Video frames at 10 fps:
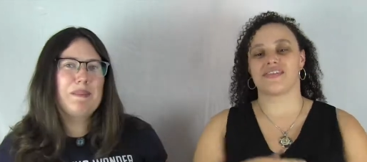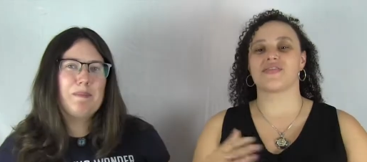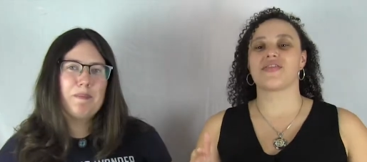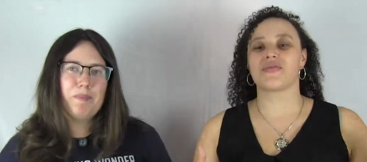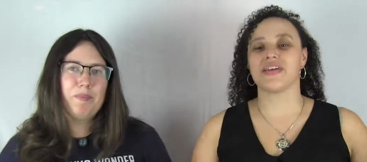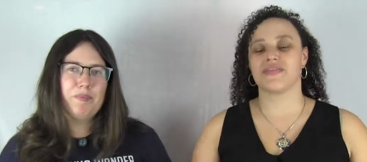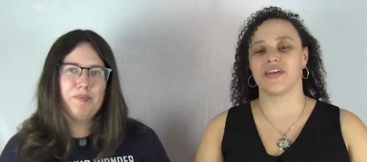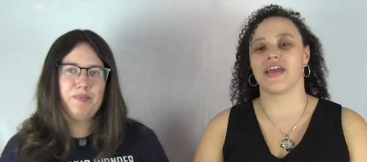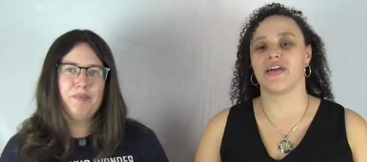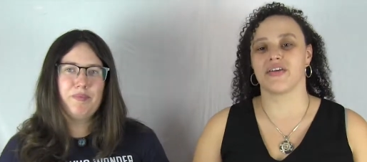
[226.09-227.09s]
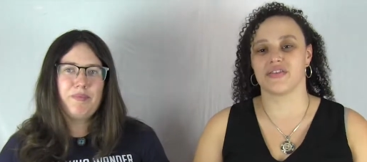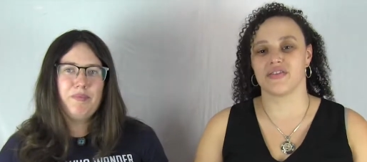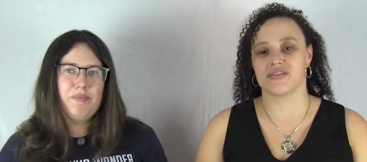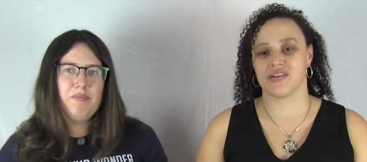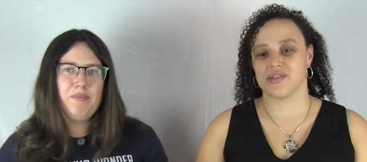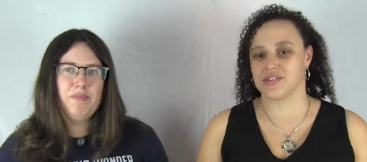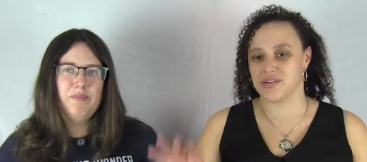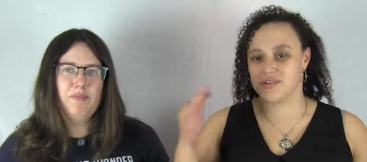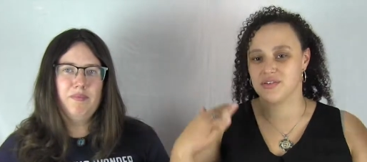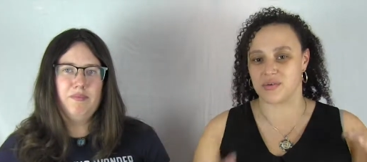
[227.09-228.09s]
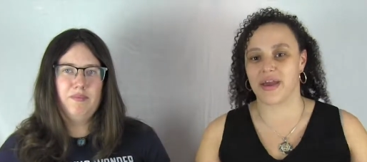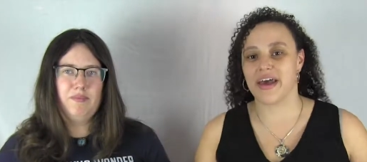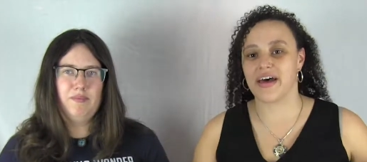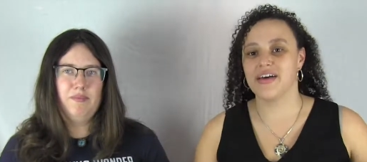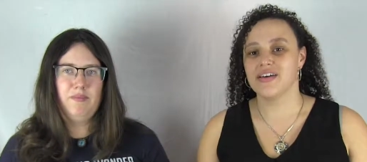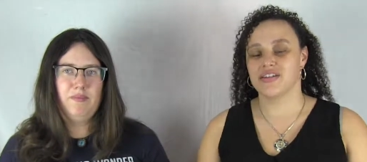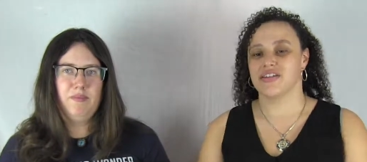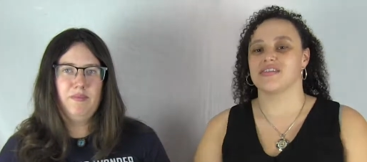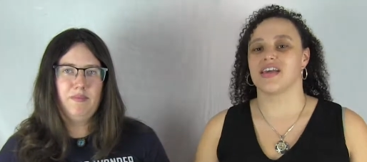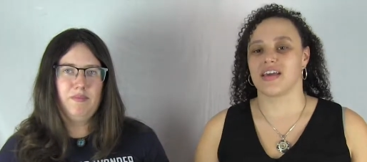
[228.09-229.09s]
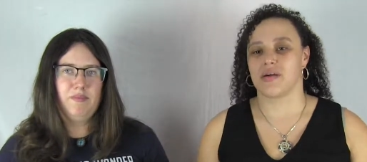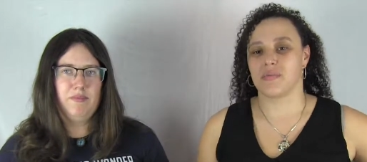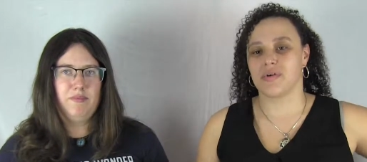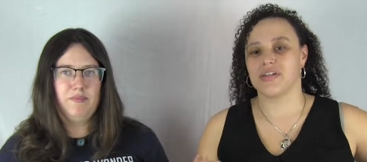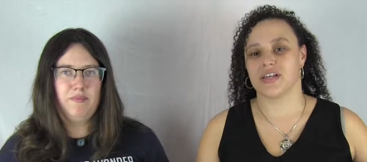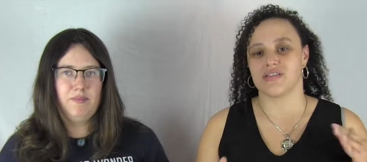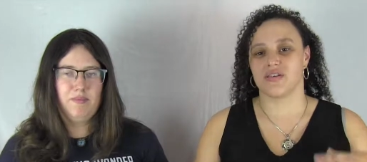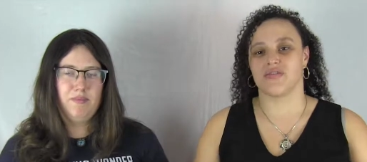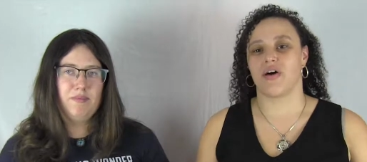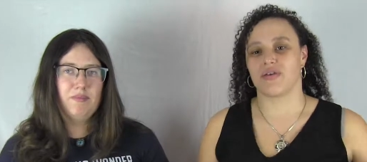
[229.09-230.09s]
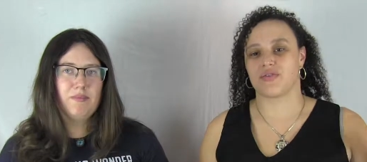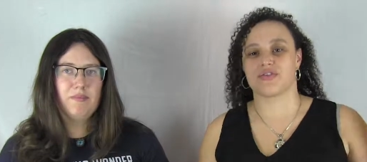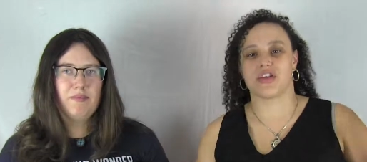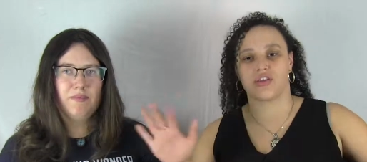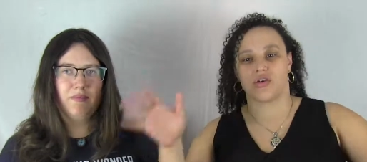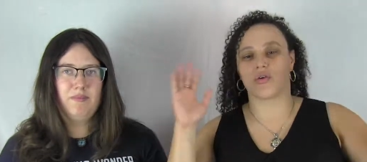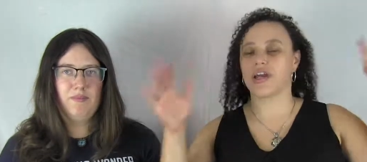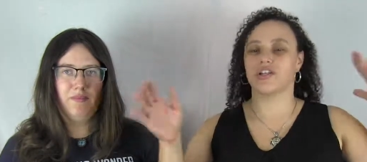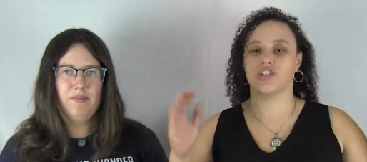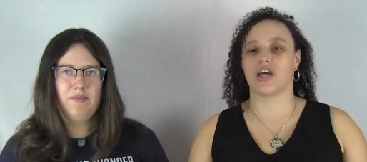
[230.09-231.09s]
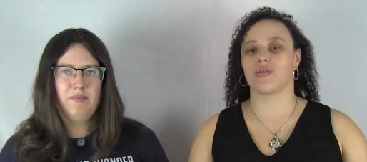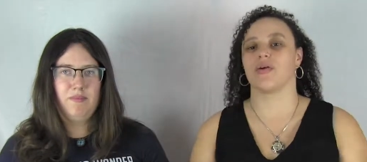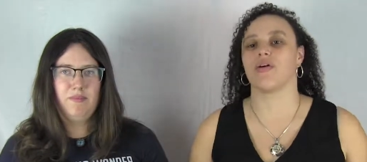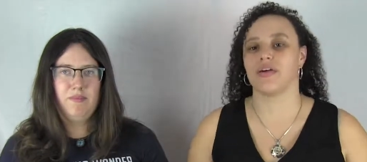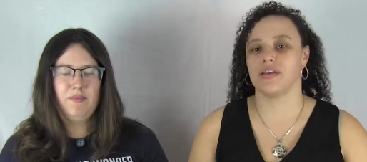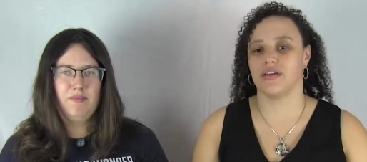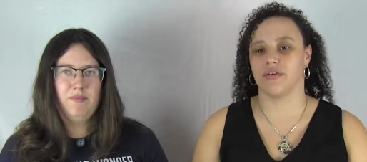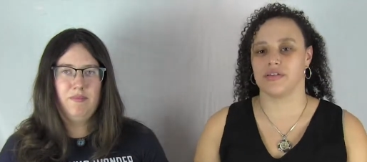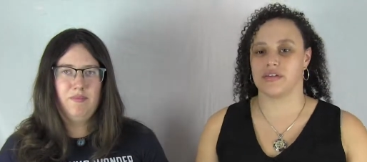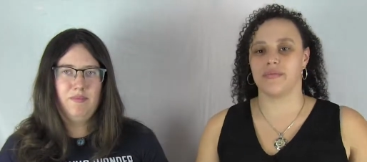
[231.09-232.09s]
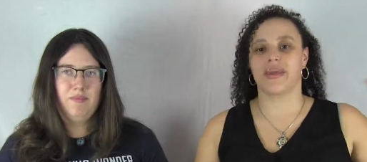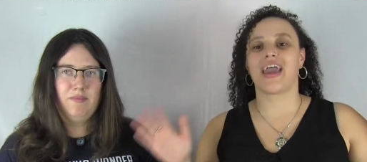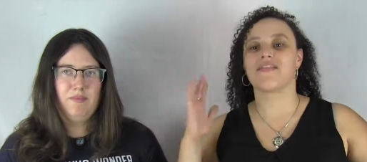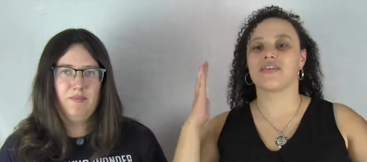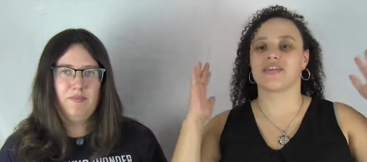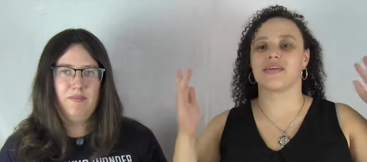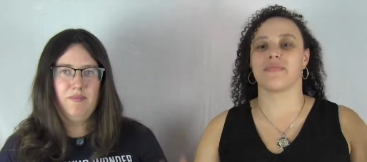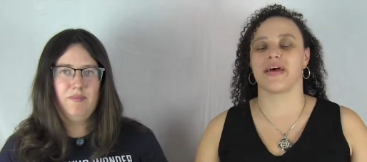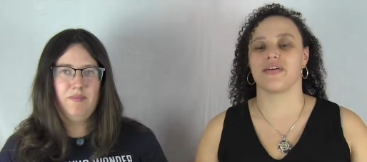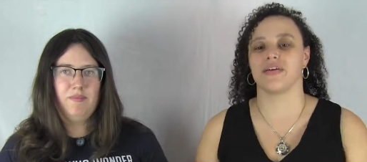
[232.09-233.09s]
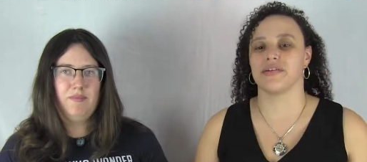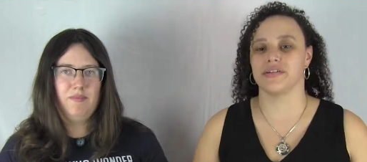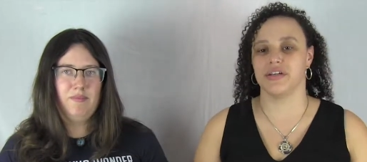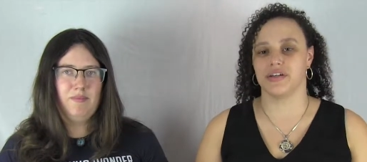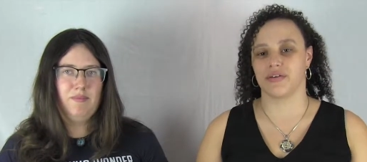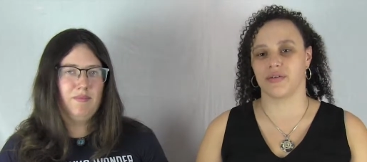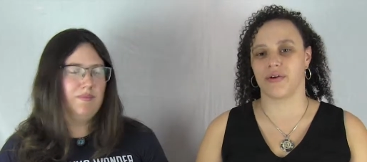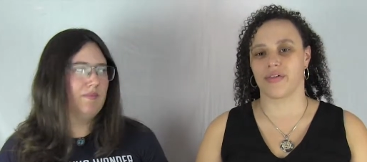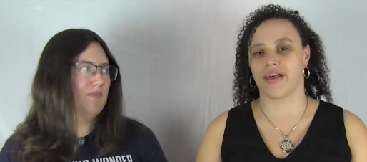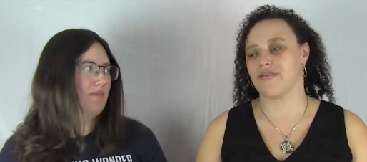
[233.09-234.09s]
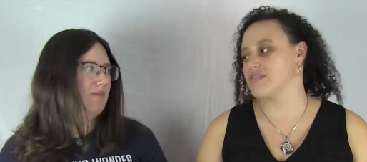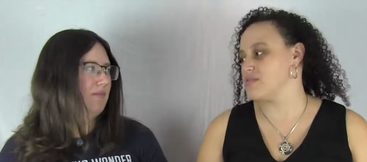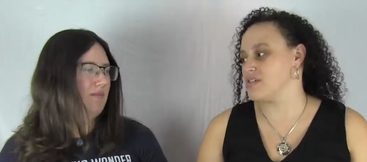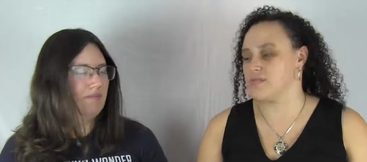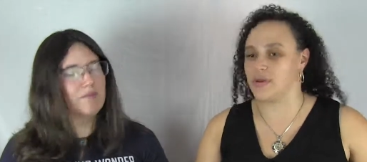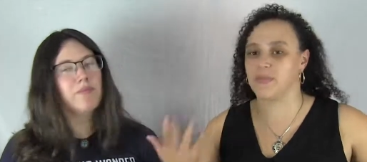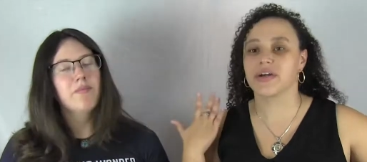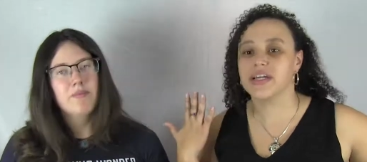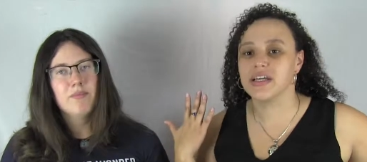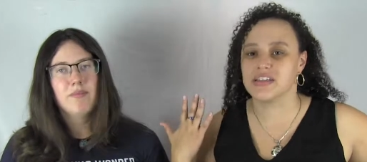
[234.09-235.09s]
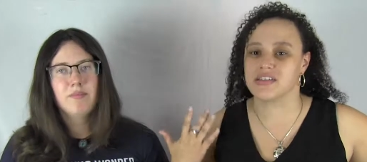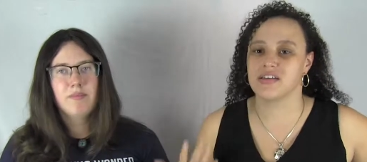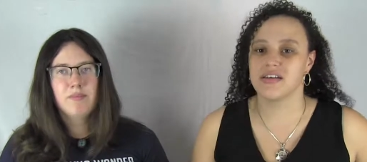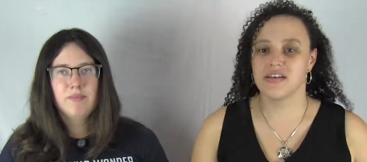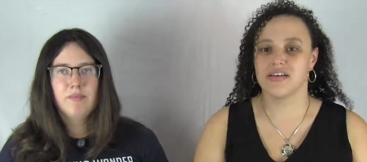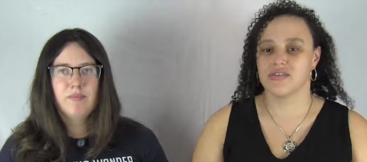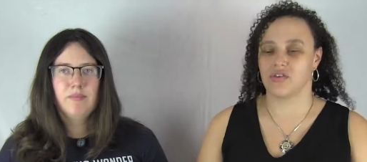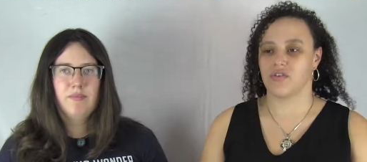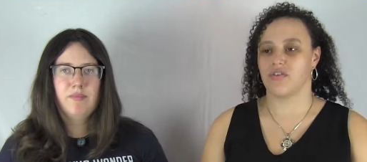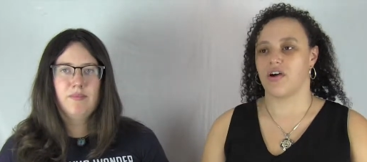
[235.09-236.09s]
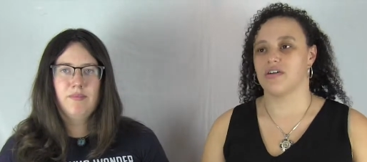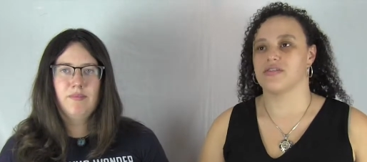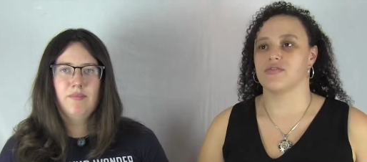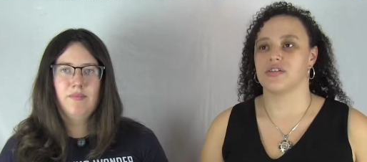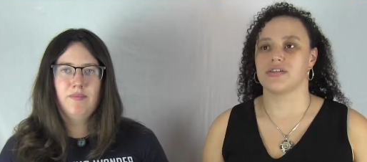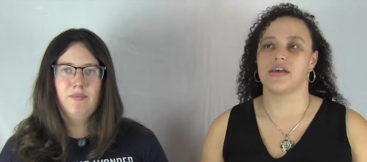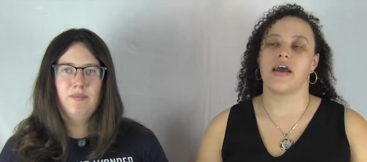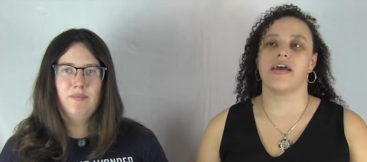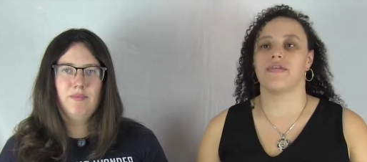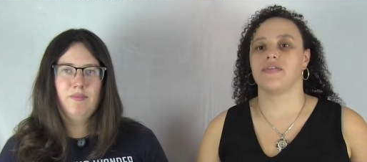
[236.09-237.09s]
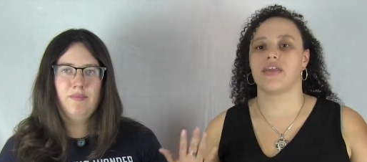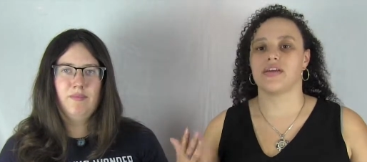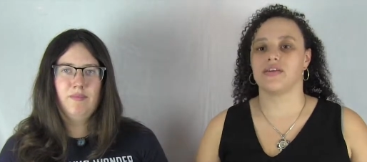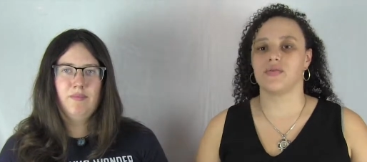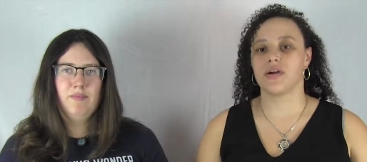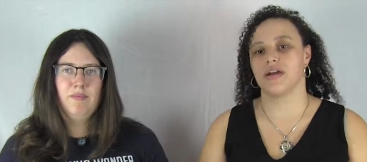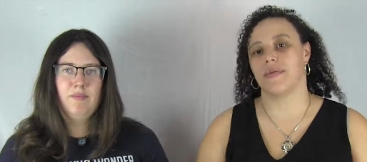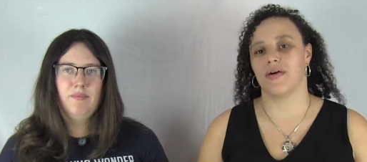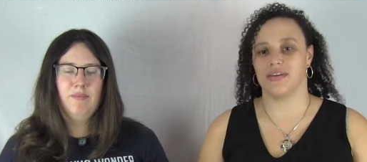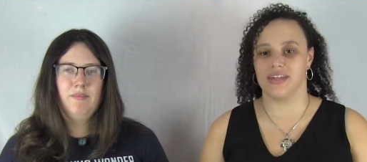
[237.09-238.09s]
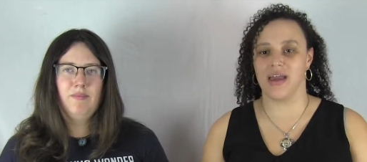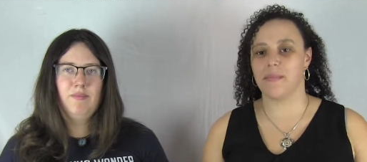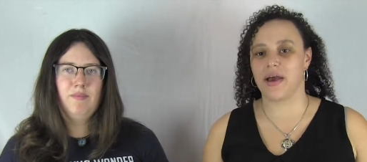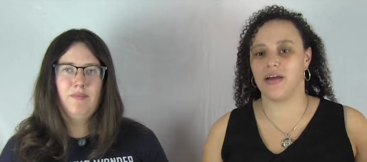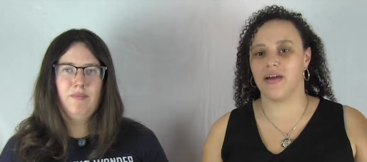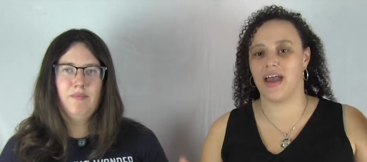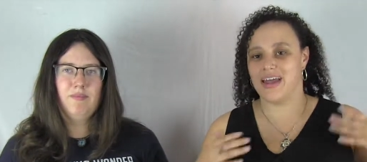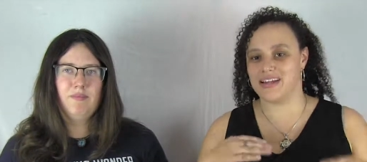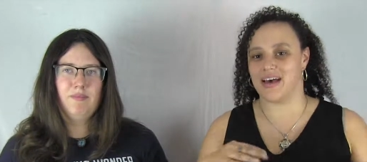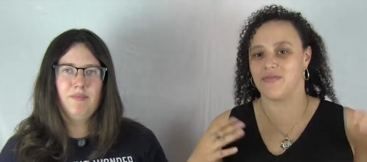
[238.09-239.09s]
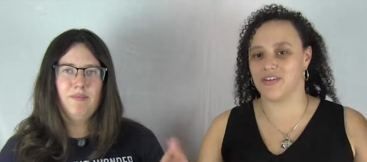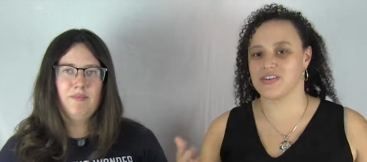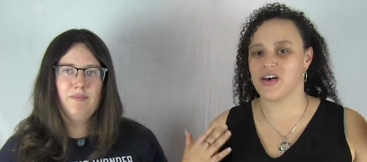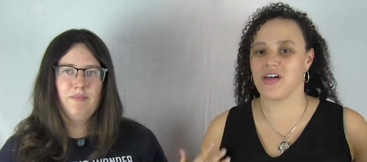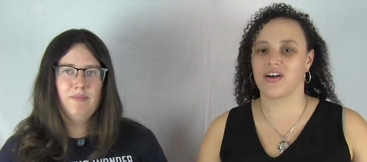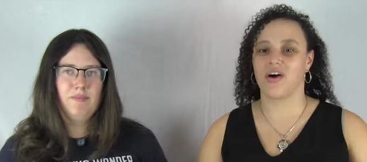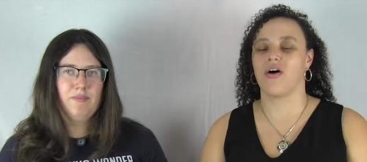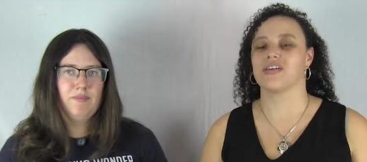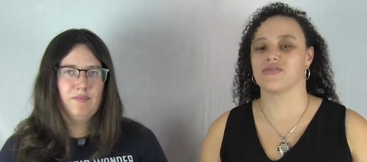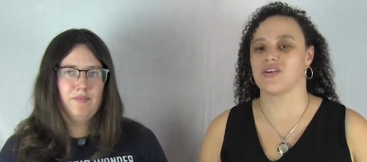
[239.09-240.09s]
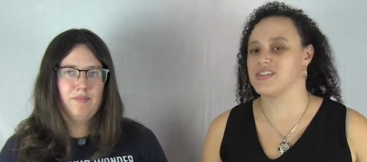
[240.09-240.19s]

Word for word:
Speaker 1: So the three different characters is there's Soraya, she's like a princess, her father's like the great general and you know he's gonna make everything better and you know her life has just been a breeze so far so she's like I have nothing to worry about and the Empire and uh, calls for